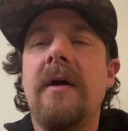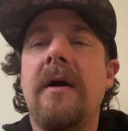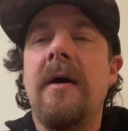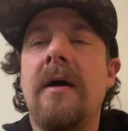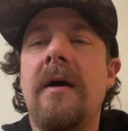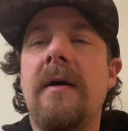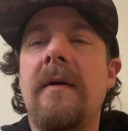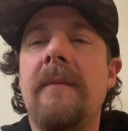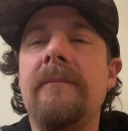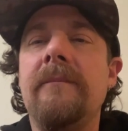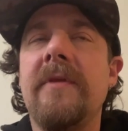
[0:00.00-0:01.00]

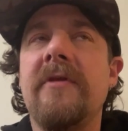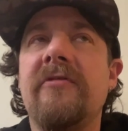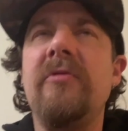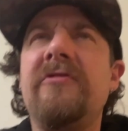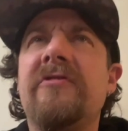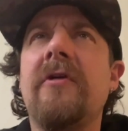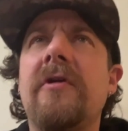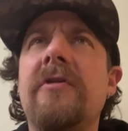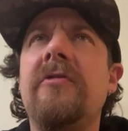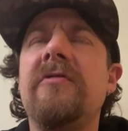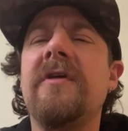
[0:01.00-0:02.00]
Um, so we just
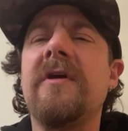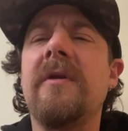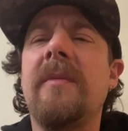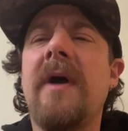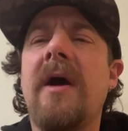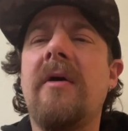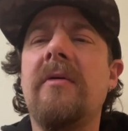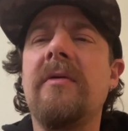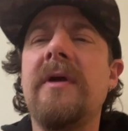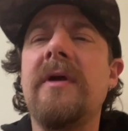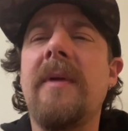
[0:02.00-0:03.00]
started using it about
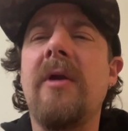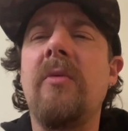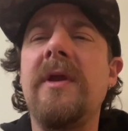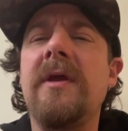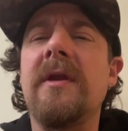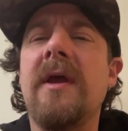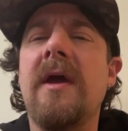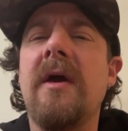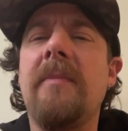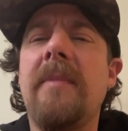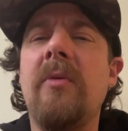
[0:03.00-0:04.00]
like about a week and
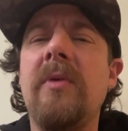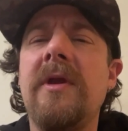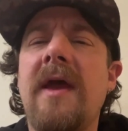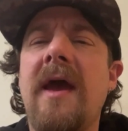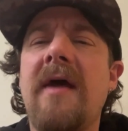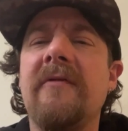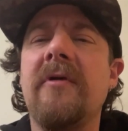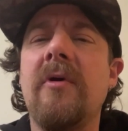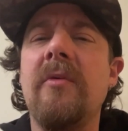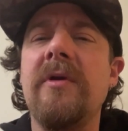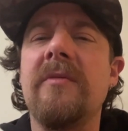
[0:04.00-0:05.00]
a, about a week and a half
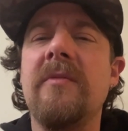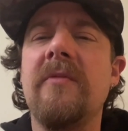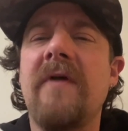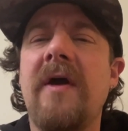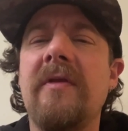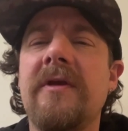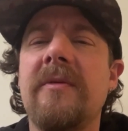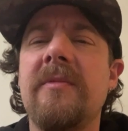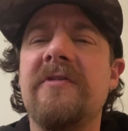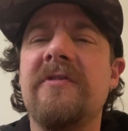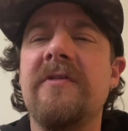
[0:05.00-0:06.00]
ago. We can finally
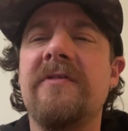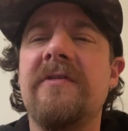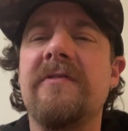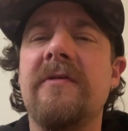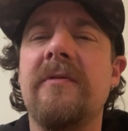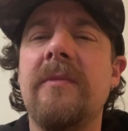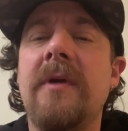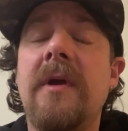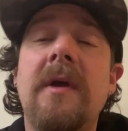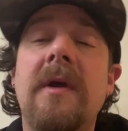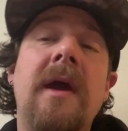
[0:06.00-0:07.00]
commission the system,
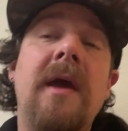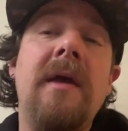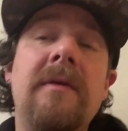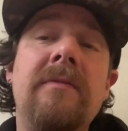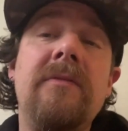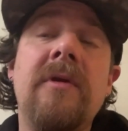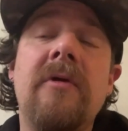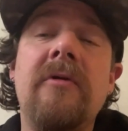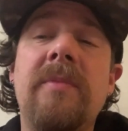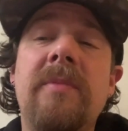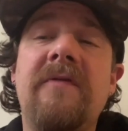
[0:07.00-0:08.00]
and you know,
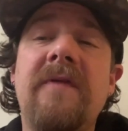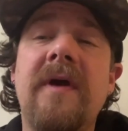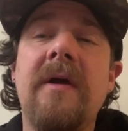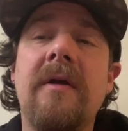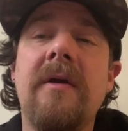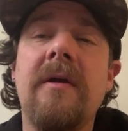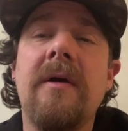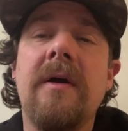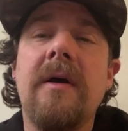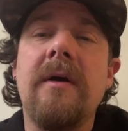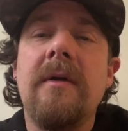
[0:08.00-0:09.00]
to be fair,
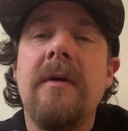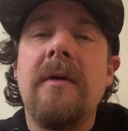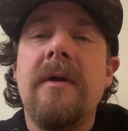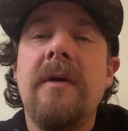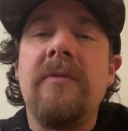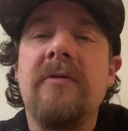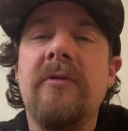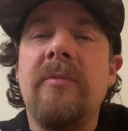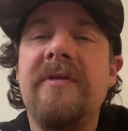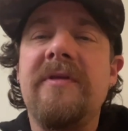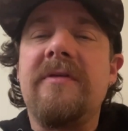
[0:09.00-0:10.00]
uh, it was a
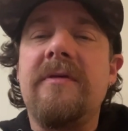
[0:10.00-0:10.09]
little bit